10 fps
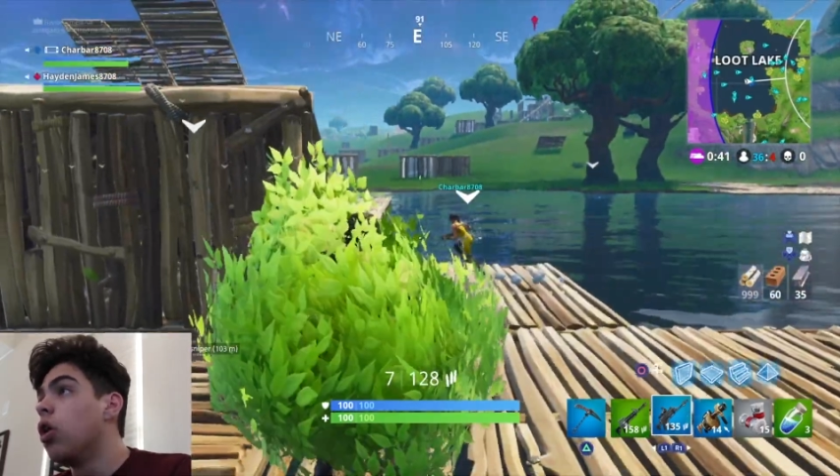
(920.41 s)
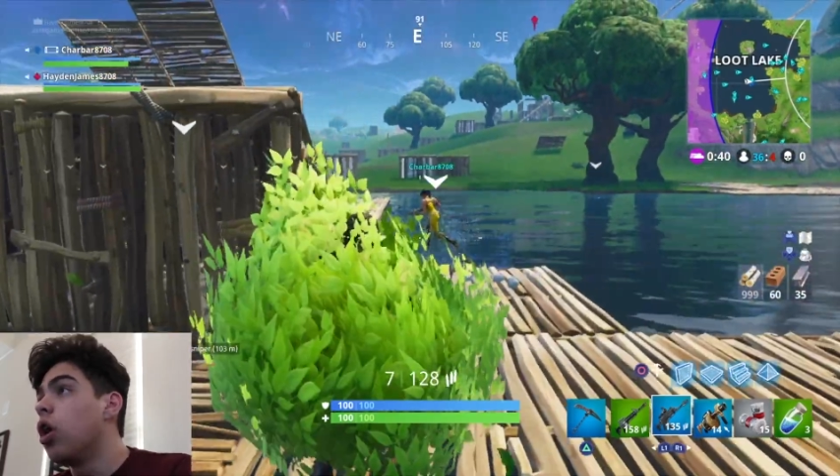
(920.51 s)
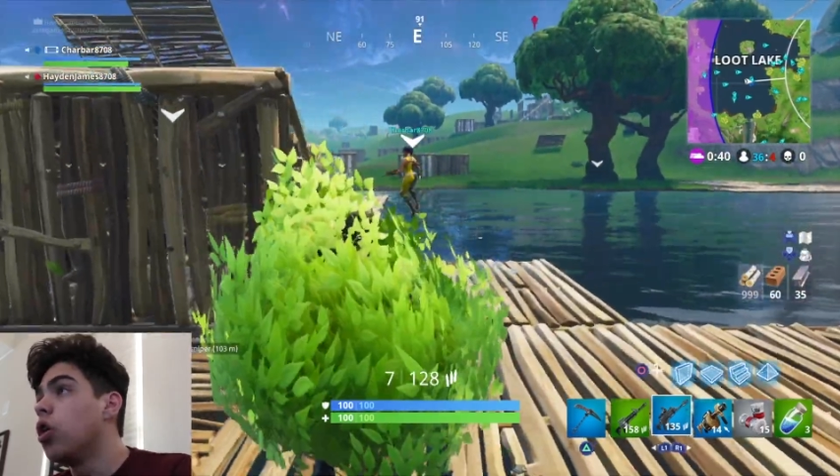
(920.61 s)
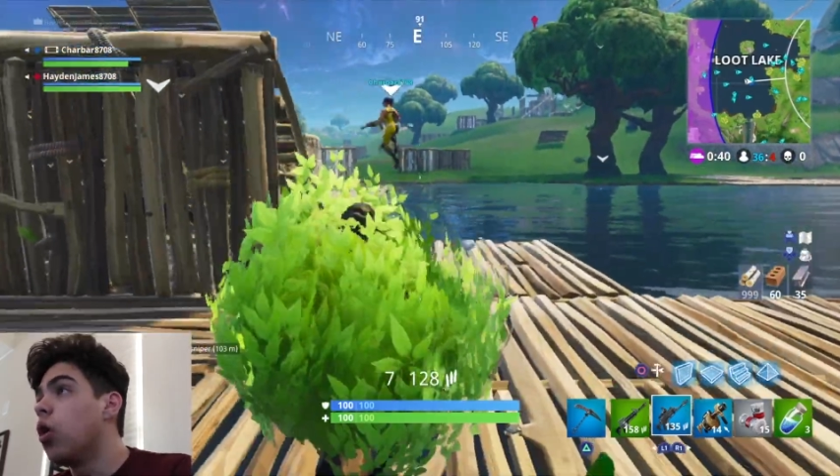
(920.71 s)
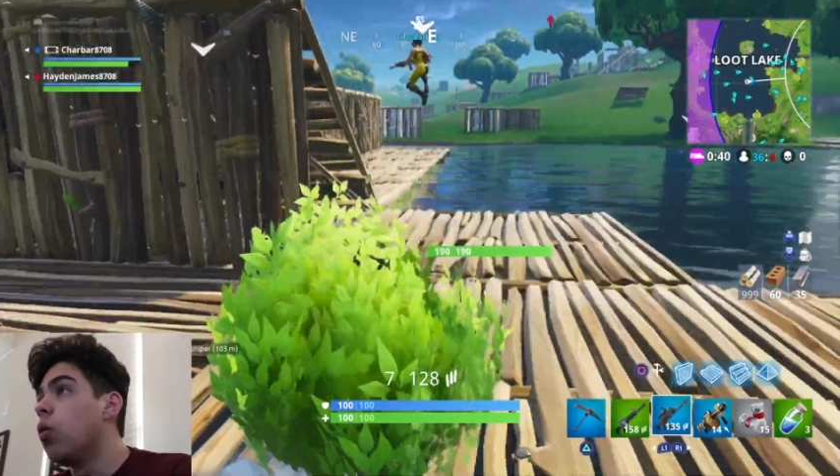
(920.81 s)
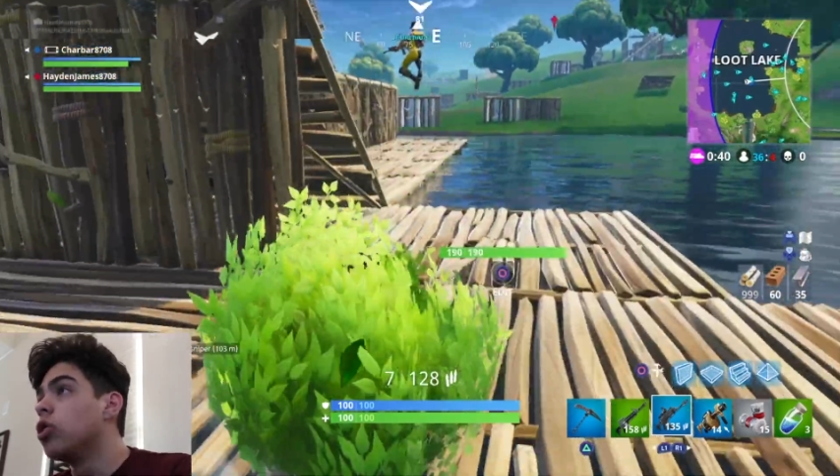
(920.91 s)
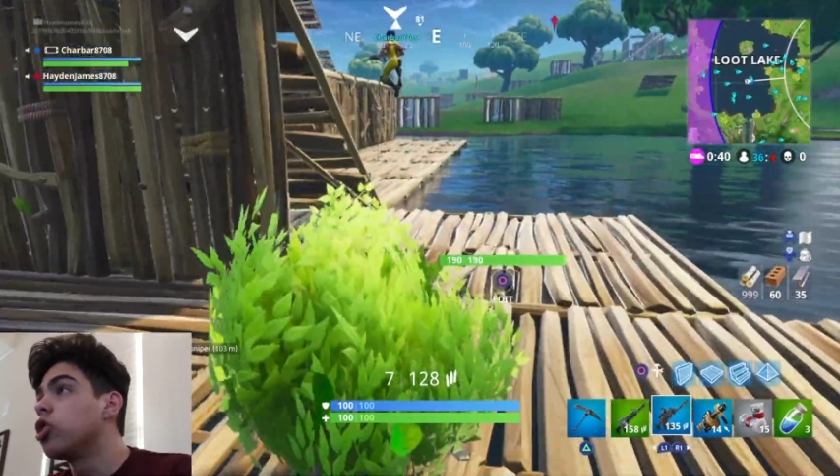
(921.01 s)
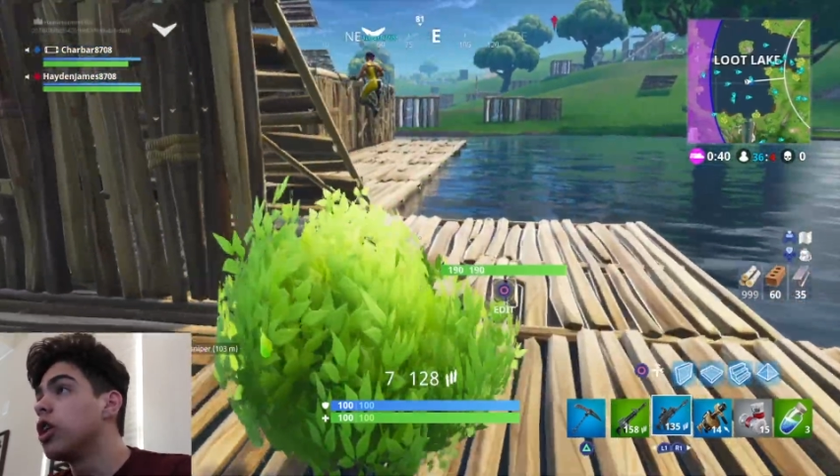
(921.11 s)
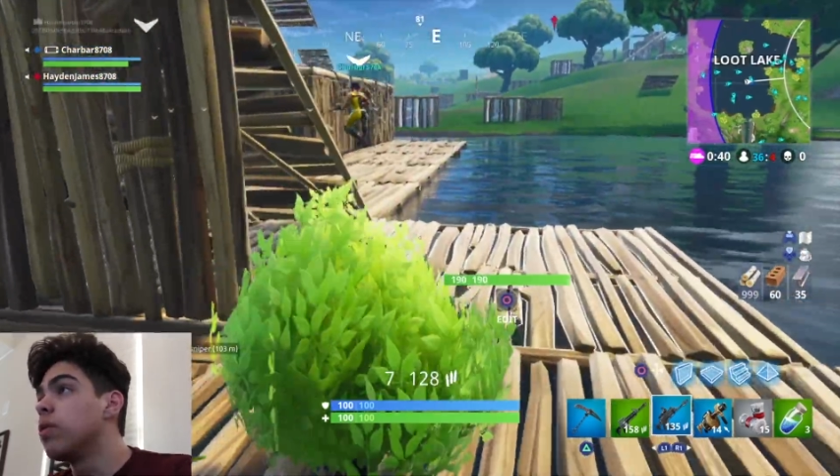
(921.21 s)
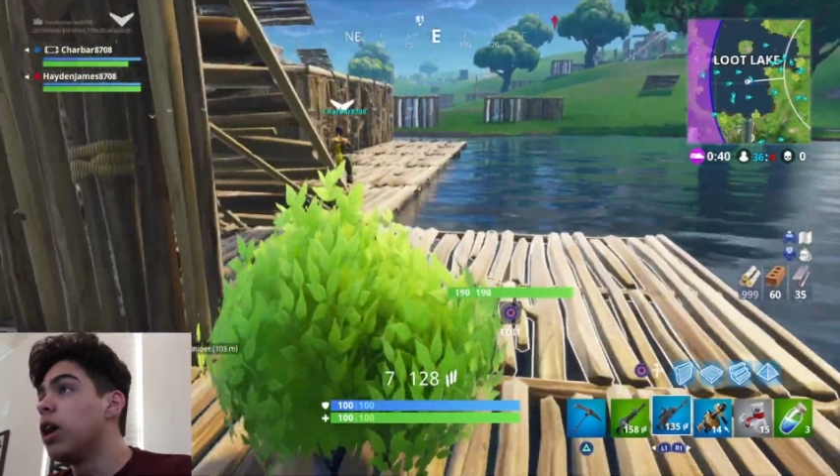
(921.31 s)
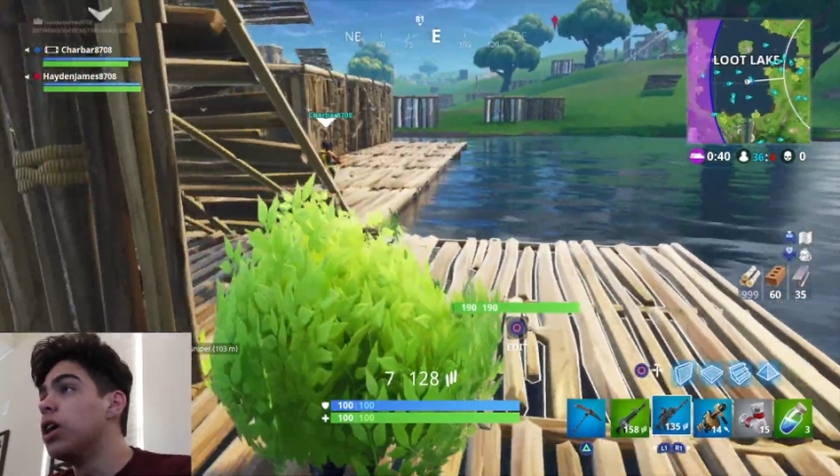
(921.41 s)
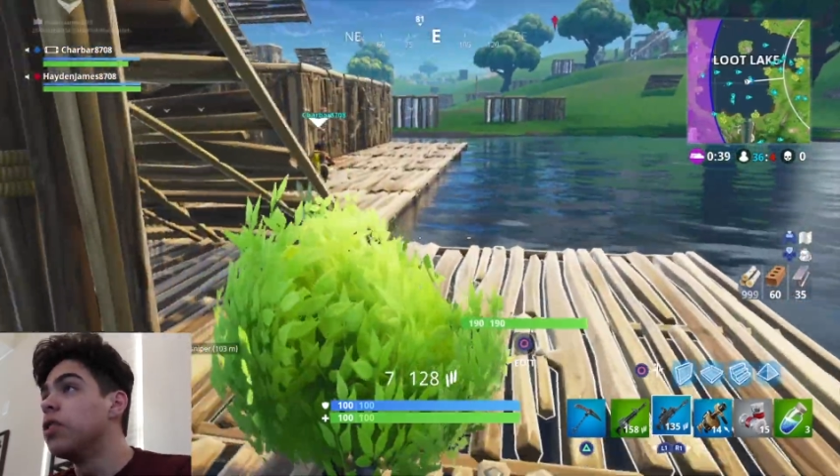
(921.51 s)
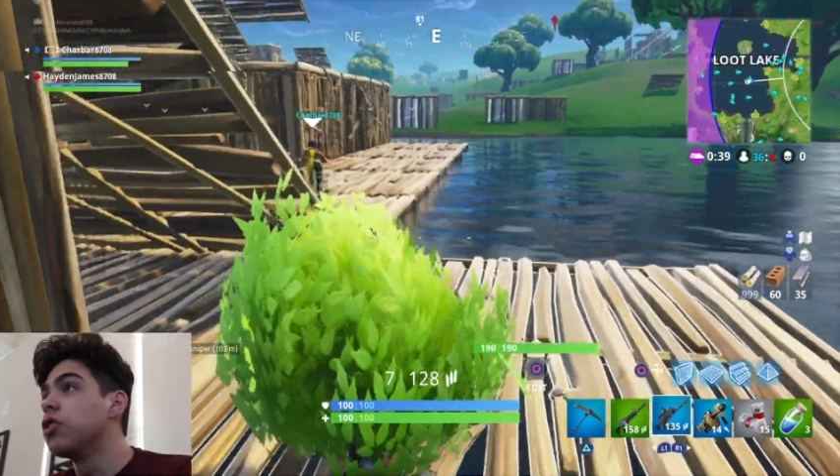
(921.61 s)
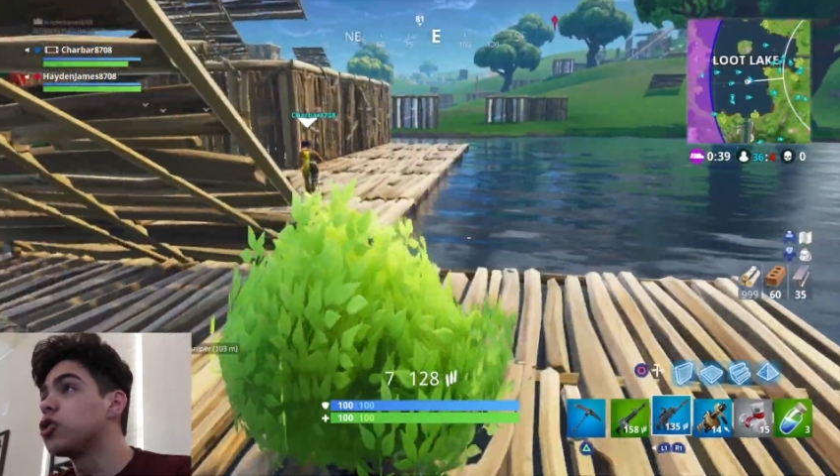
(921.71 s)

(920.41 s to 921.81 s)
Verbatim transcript: Oh no! Charlie, run! The